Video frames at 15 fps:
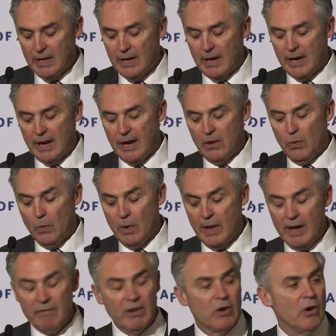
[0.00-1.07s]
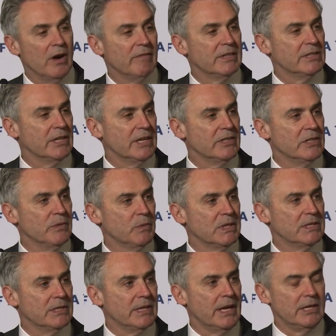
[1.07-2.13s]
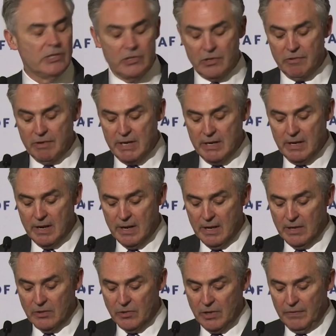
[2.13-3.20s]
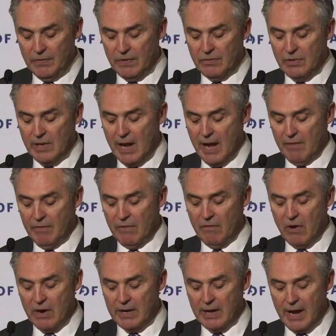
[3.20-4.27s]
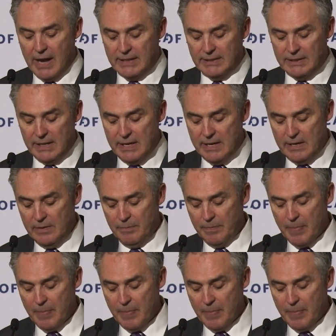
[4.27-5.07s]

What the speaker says: who will have a conversation with State Street Chief of Staff Yvonne Garcia.